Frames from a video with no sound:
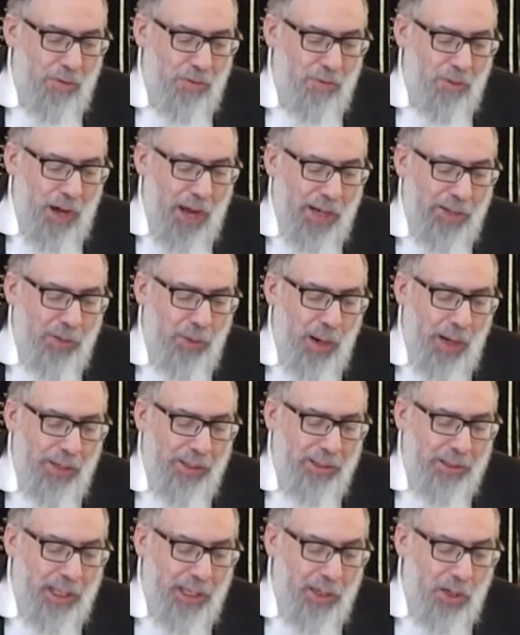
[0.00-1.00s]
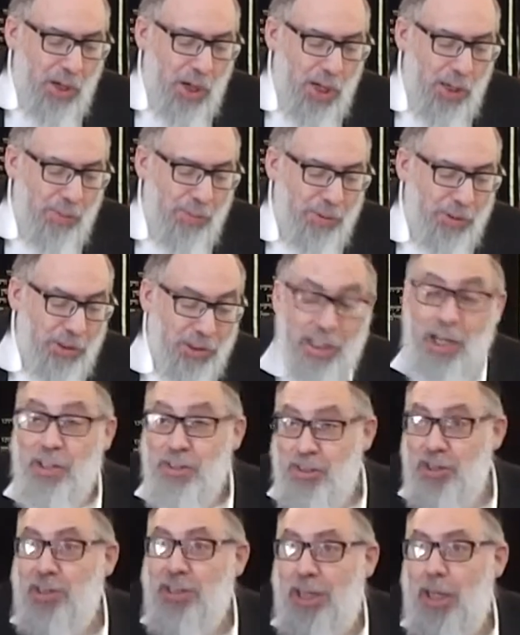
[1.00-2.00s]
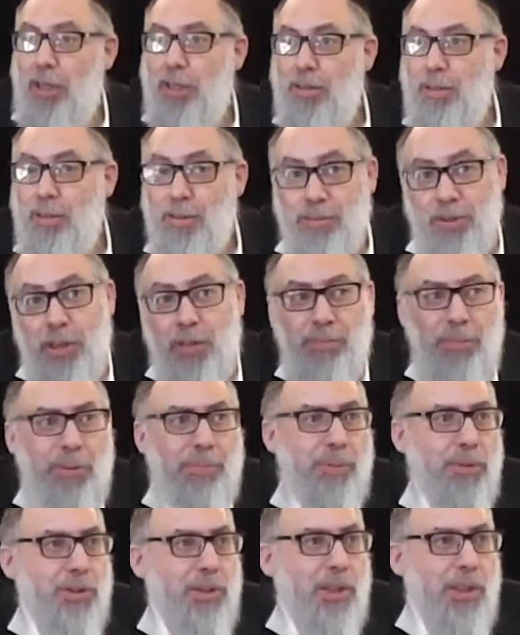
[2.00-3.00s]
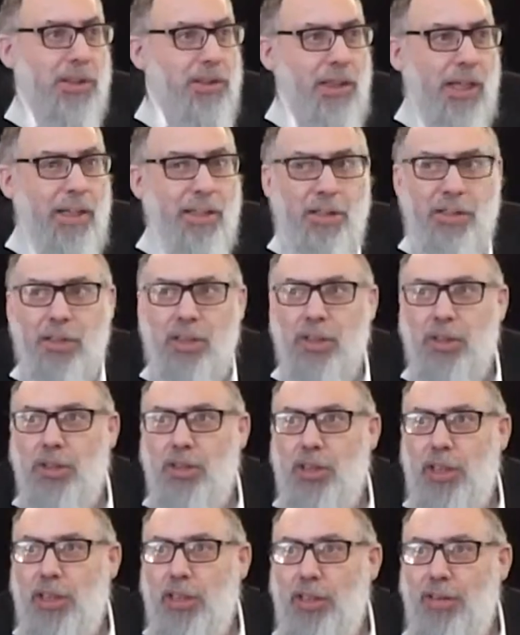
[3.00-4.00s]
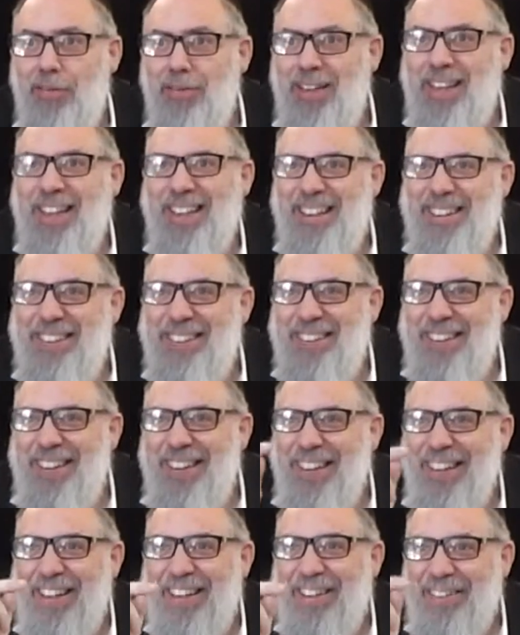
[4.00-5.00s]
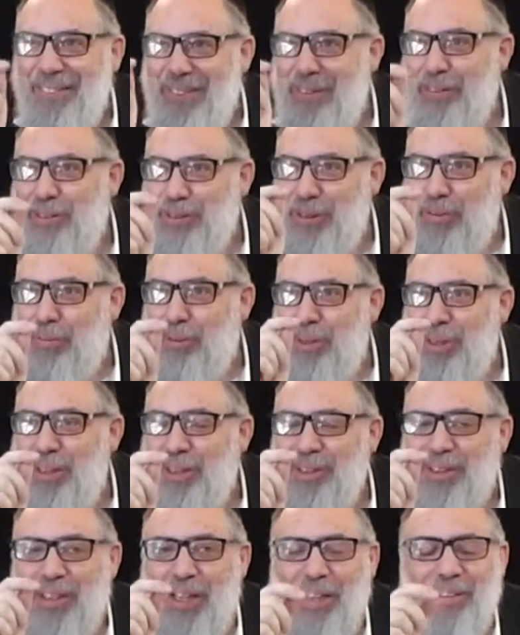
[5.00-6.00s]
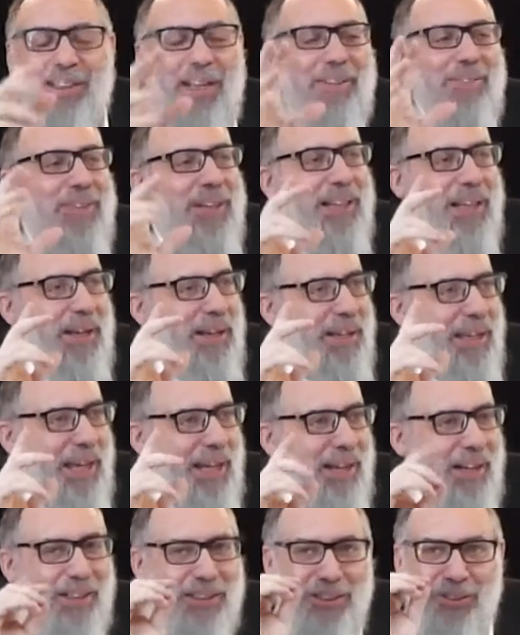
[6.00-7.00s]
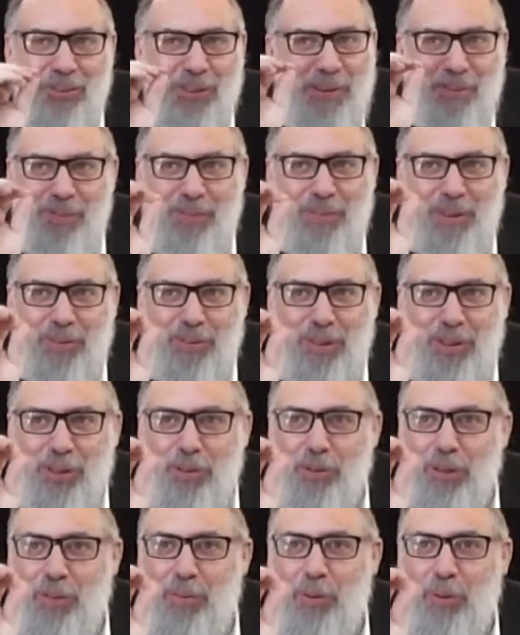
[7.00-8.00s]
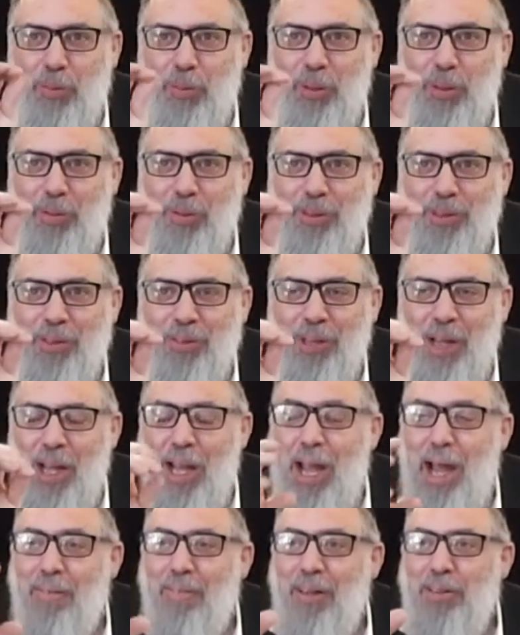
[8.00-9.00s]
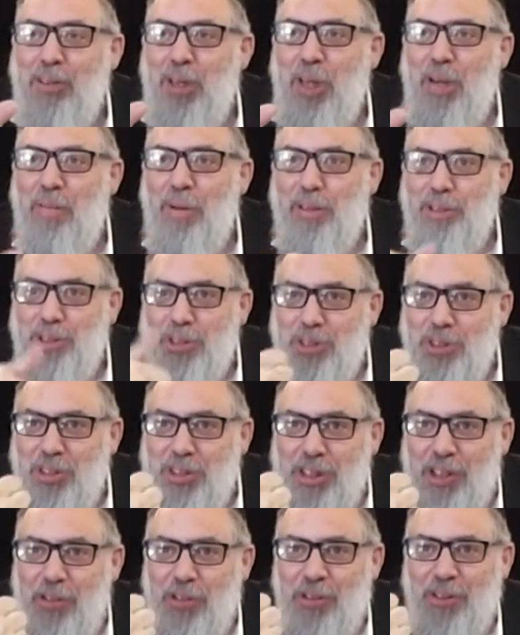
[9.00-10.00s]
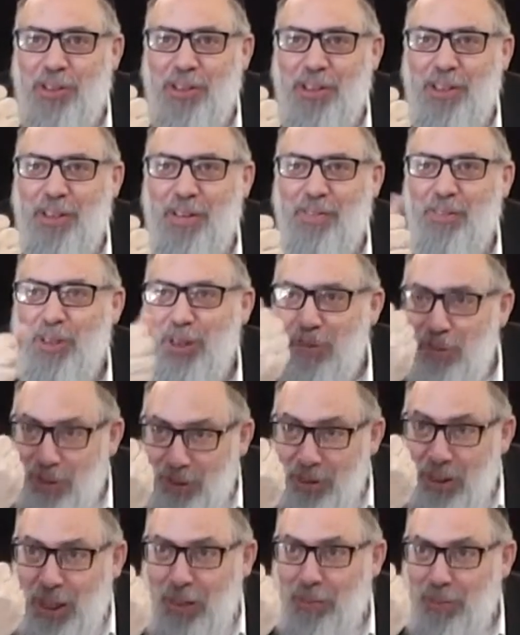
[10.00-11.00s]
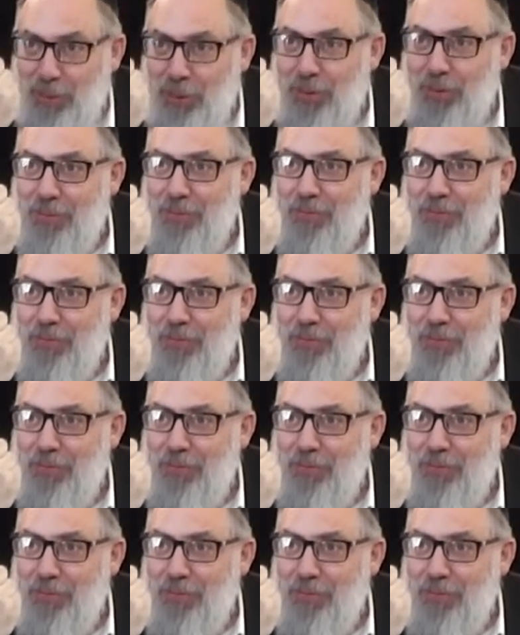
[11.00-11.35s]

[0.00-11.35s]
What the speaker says: It's hard to tell. Some people it's hard. That's how I can tell in a second. Whether somebody is. But again, I'm sorry to keep repeating myself. I'm not talking about sincerity. I'm talking about depth.